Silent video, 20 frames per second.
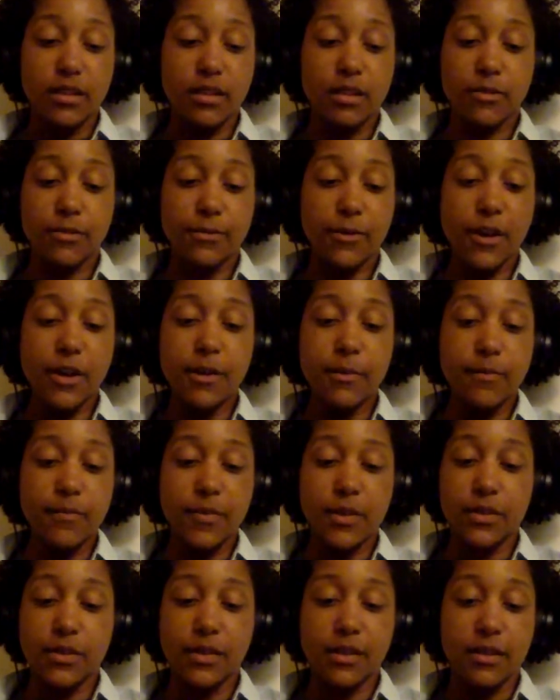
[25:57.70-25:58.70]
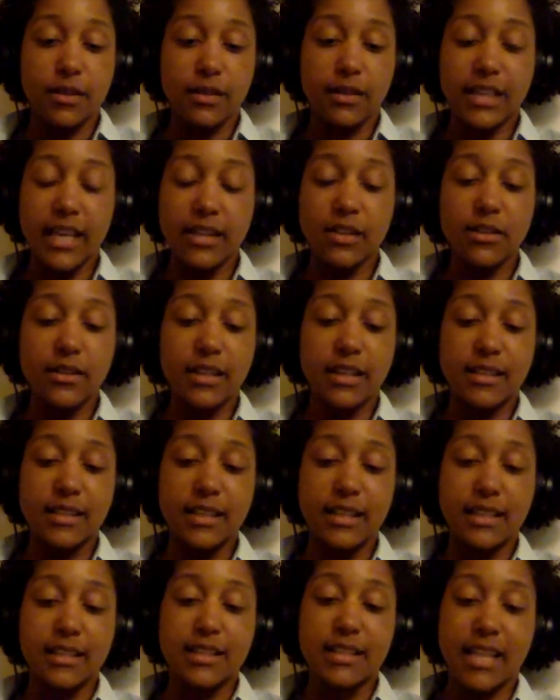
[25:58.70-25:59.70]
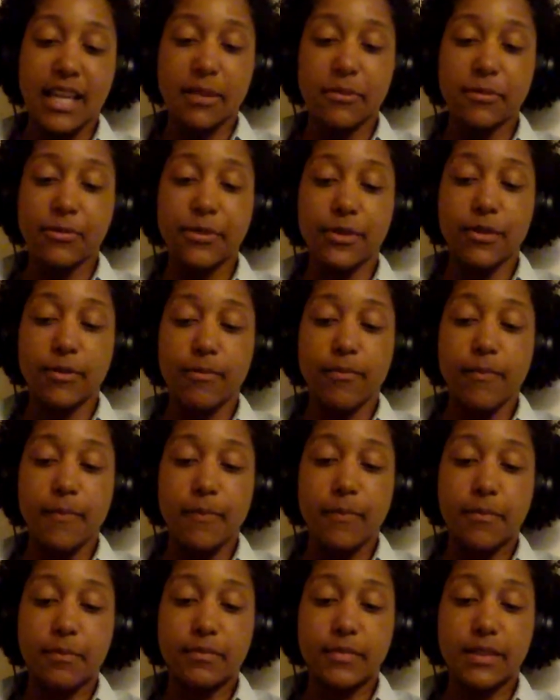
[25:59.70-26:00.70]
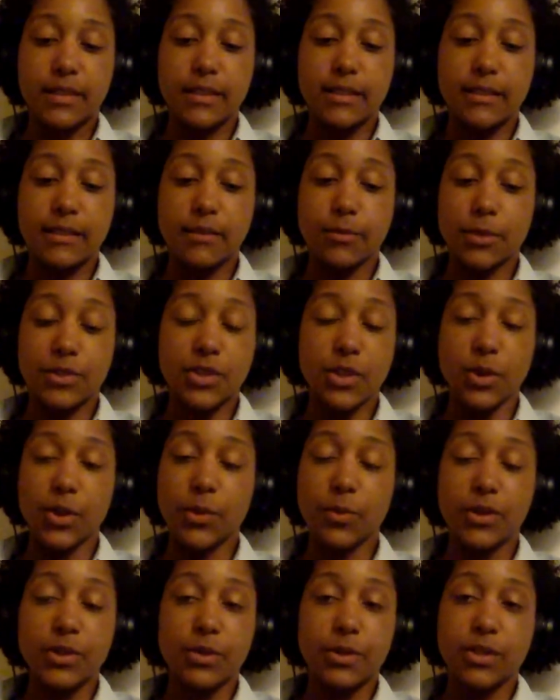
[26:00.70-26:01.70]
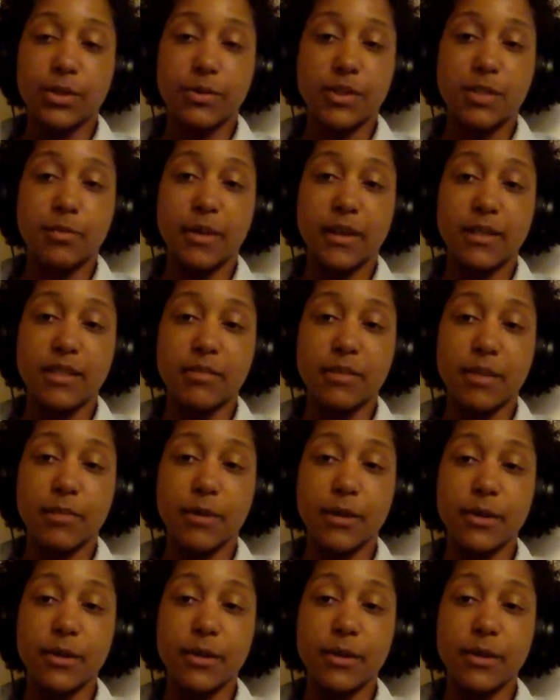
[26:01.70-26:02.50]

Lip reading: the farm or the kennel that Diggins came from was the only one to respond to my